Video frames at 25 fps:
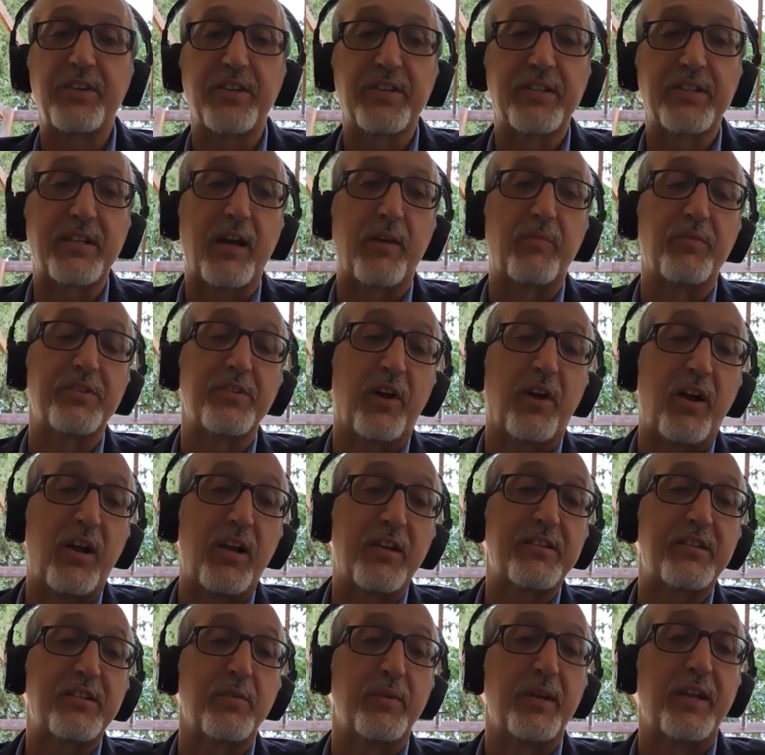Theresienstadt
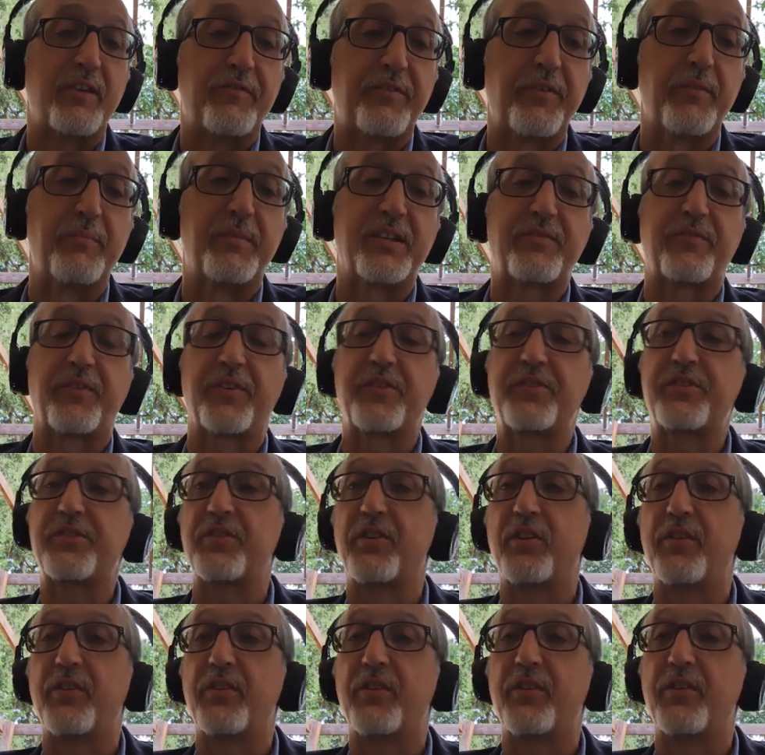was also
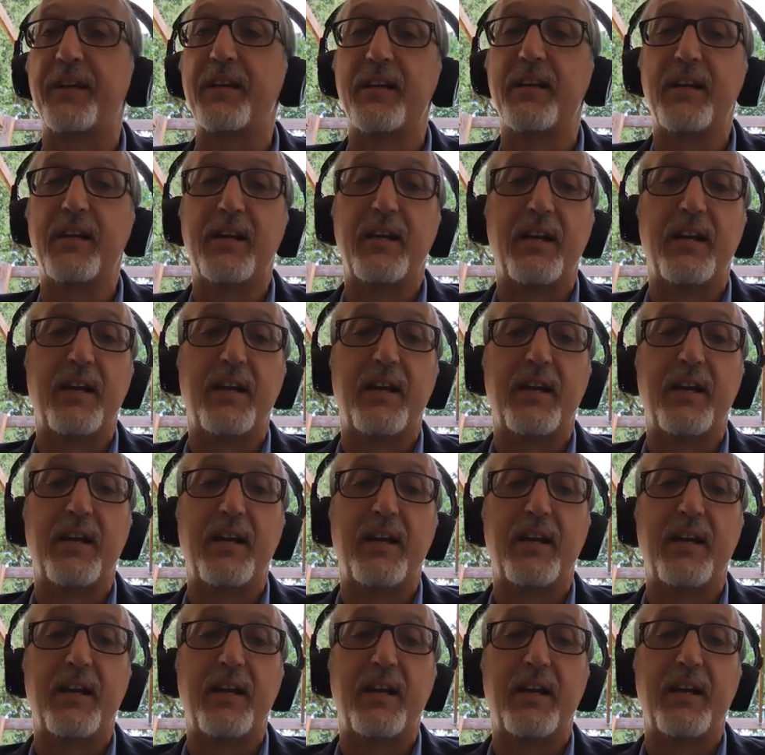infamous for serving
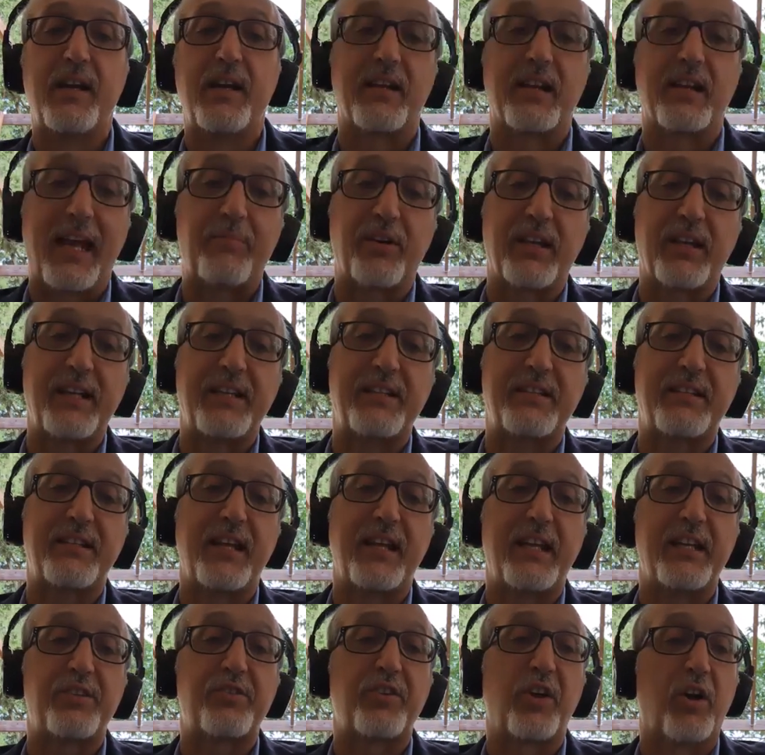as an
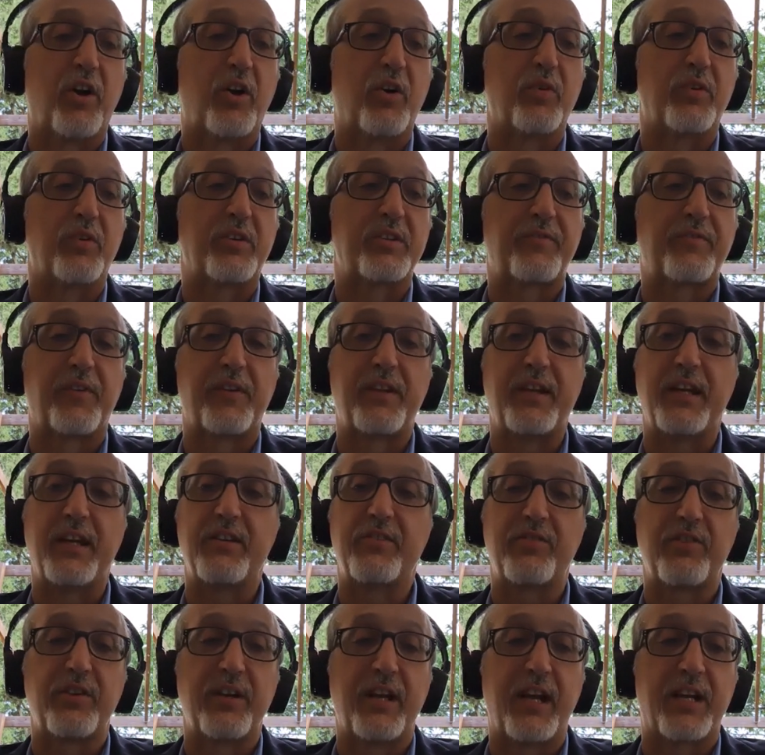elaborately staged hoax
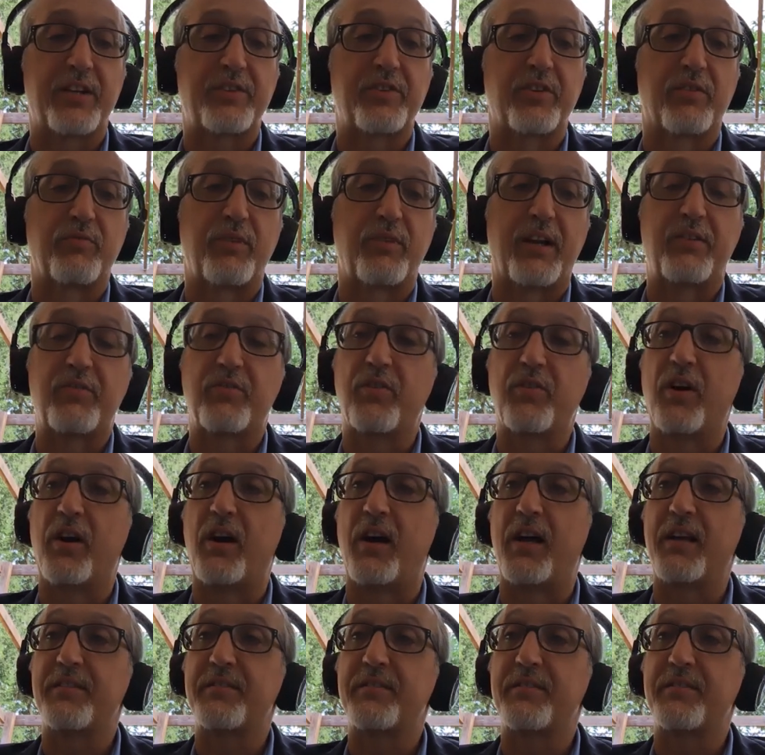for the International
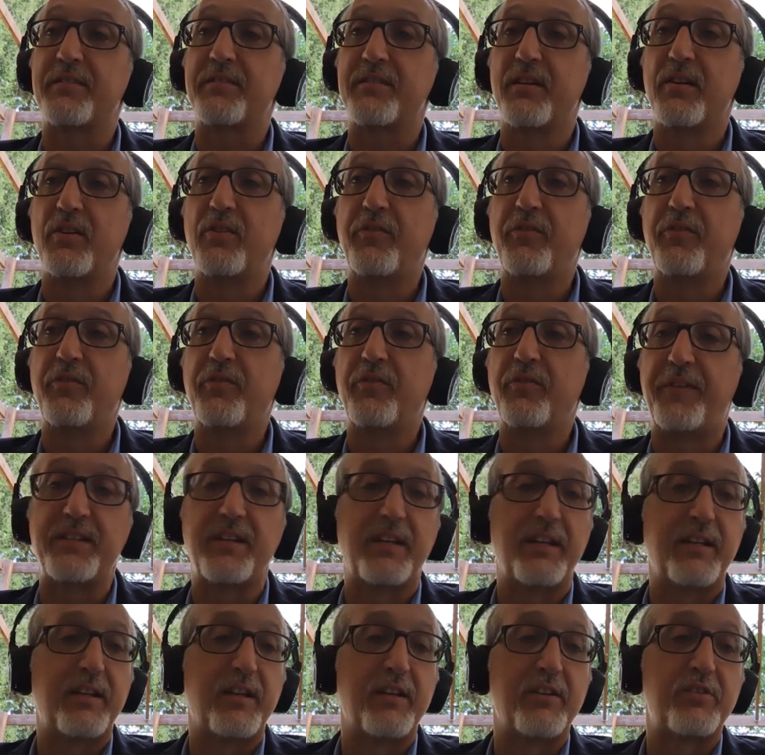Red Cross,
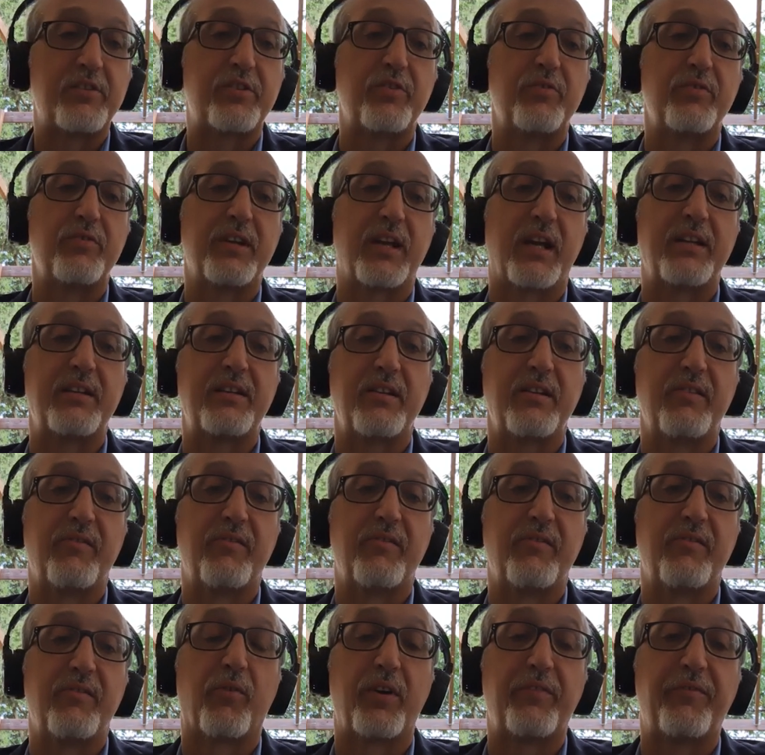who visited in June
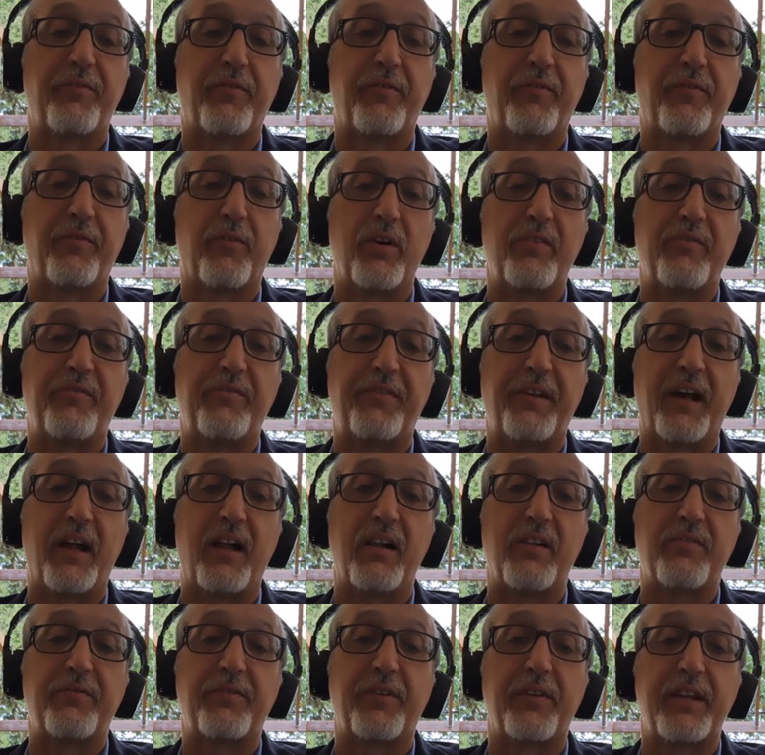1944
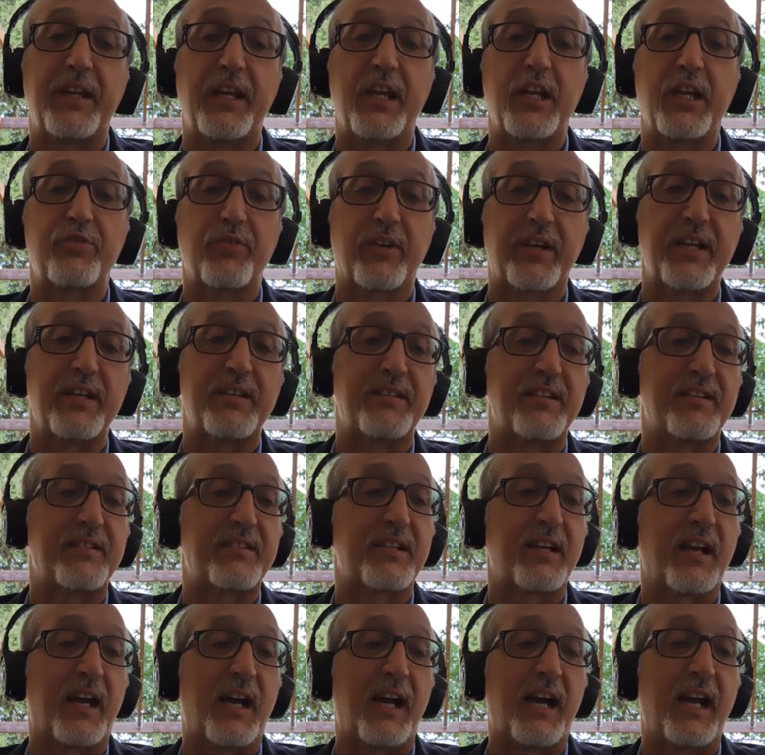and fell for the
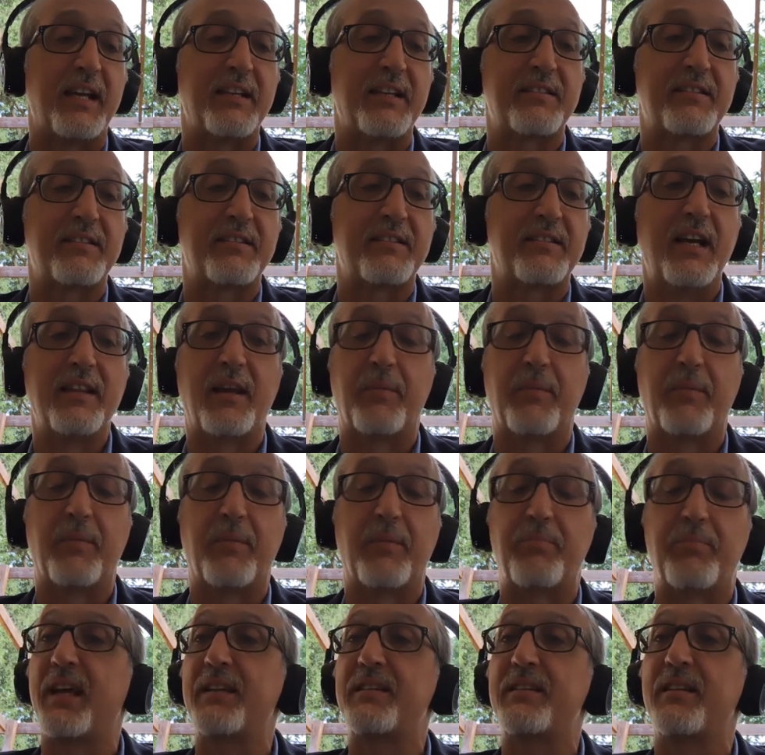intricate disguise
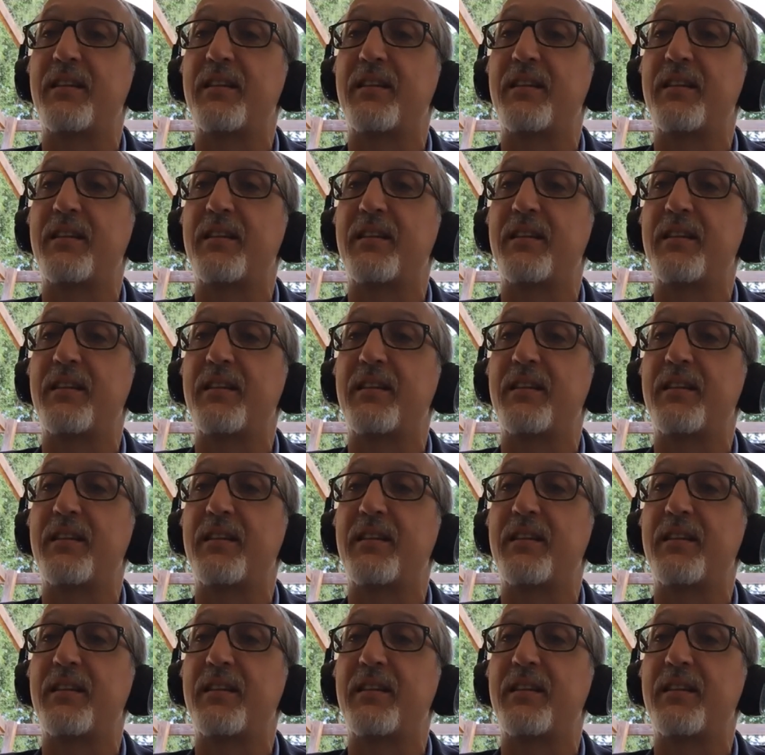that